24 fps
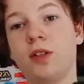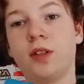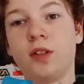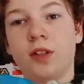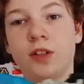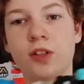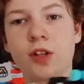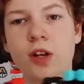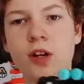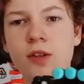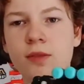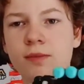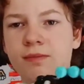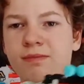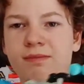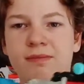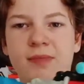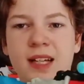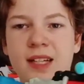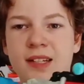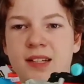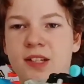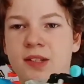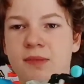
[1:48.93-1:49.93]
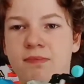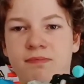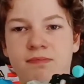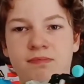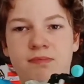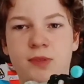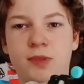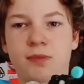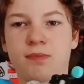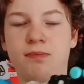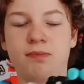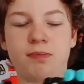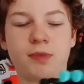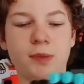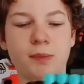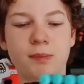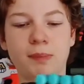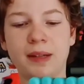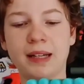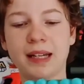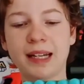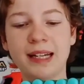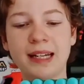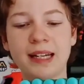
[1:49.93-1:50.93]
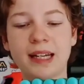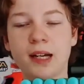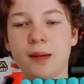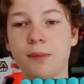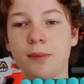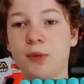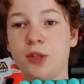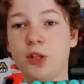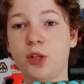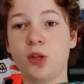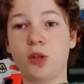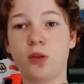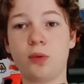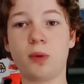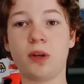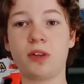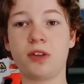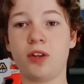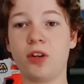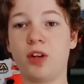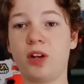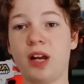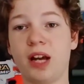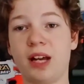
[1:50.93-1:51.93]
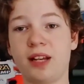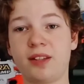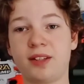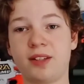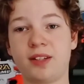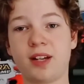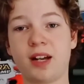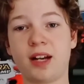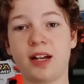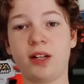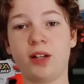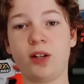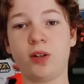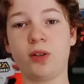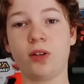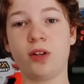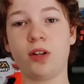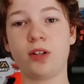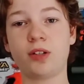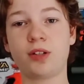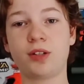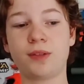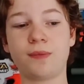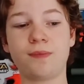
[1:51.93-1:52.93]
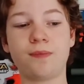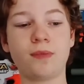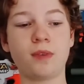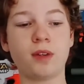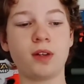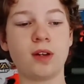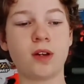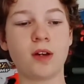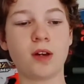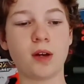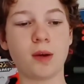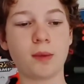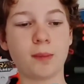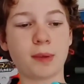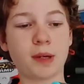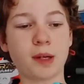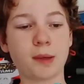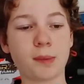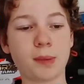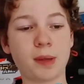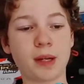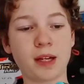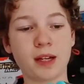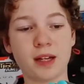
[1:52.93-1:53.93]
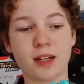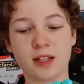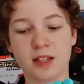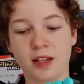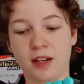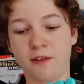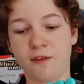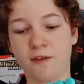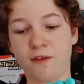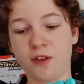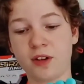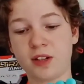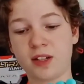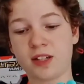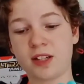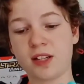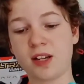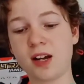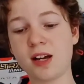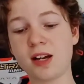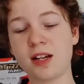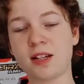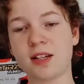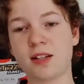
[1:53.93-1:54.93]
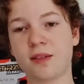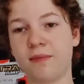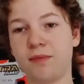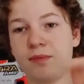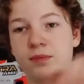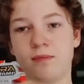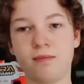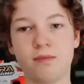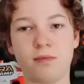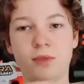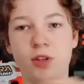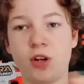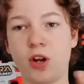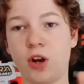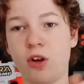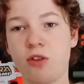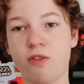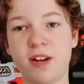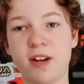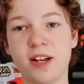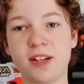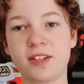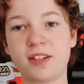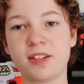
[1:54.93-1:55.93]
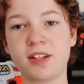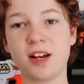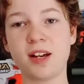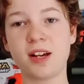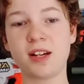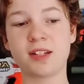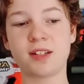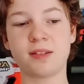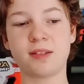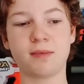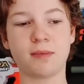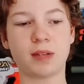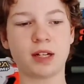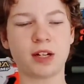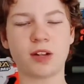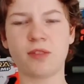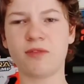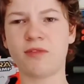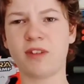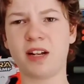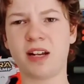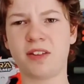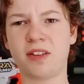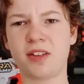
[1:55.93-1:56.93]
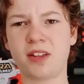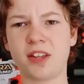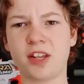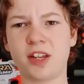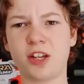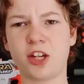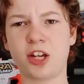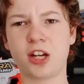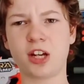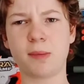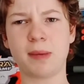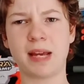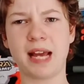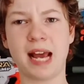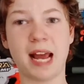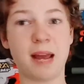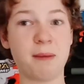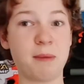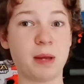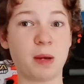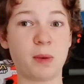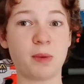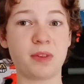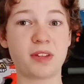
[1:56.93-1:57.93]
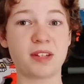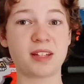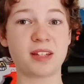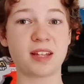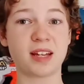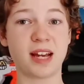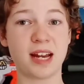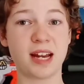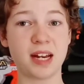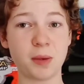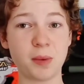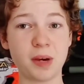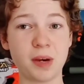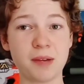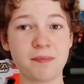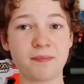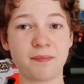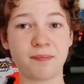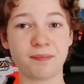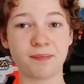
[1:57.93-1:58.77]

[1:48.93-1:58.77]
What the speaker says: So that's completely up to you whether you like the styling or not. But up here is a front sight, no rear sight. I don't really think that you're going to be aiming with this thing anyway.